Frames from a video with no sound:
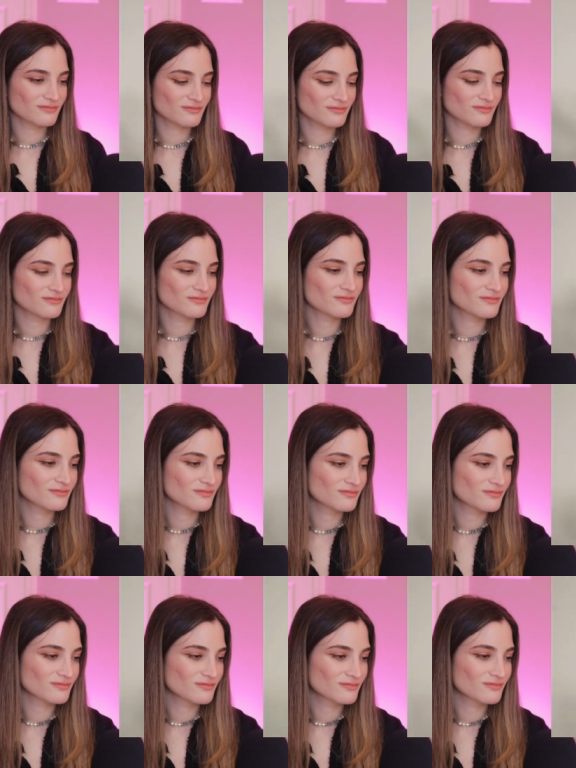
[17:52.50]
Oh.
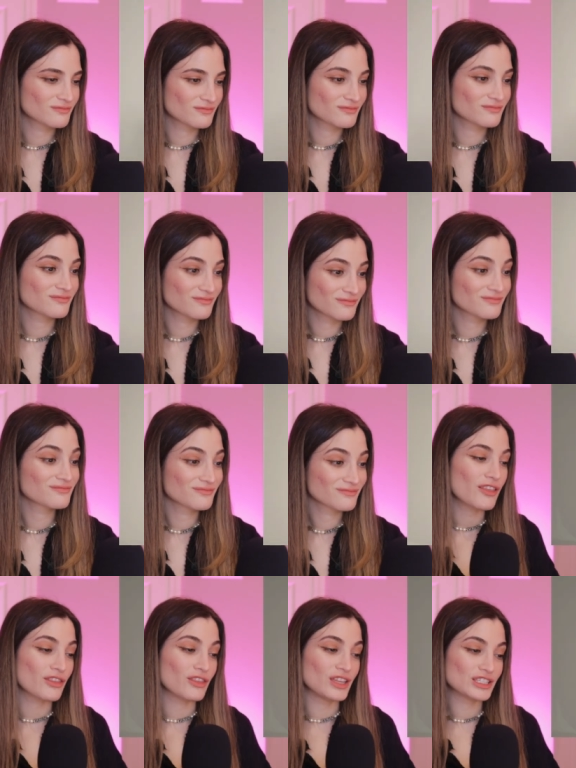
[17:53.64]
oh.
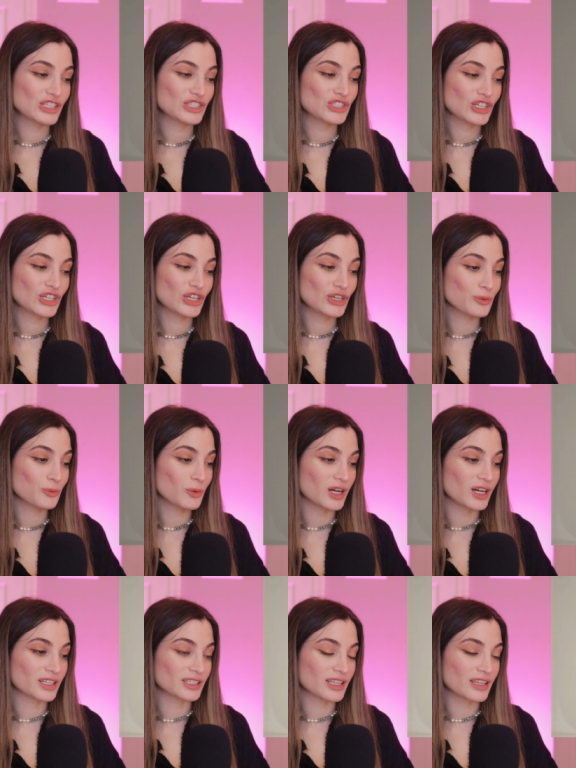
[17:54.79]
This is a good
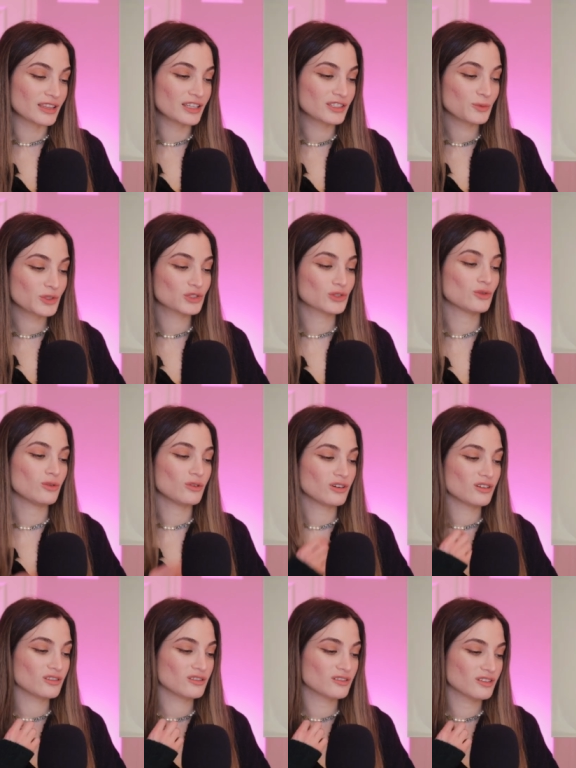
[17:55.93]
one. This one's
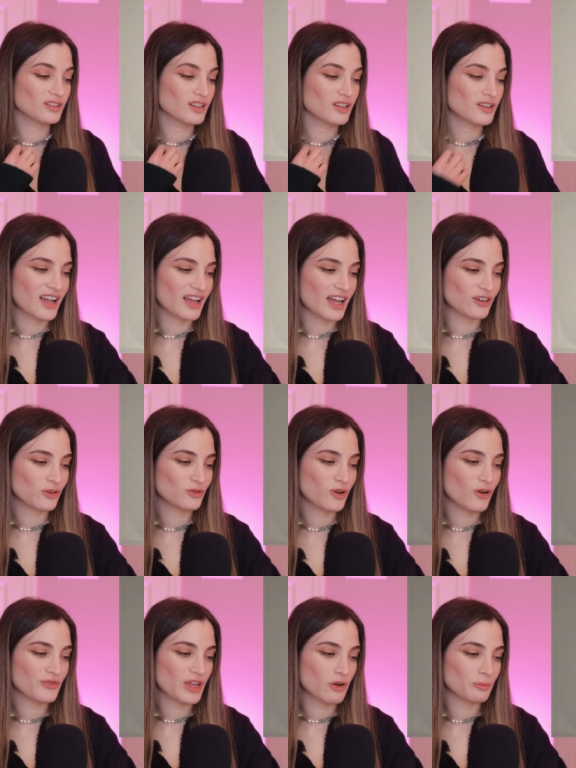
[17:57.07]
cool. I don't know
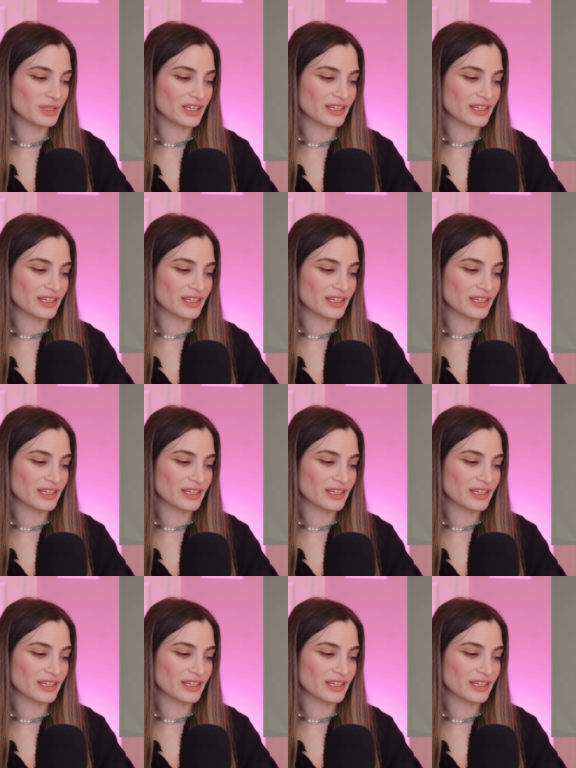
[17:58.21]
if that would be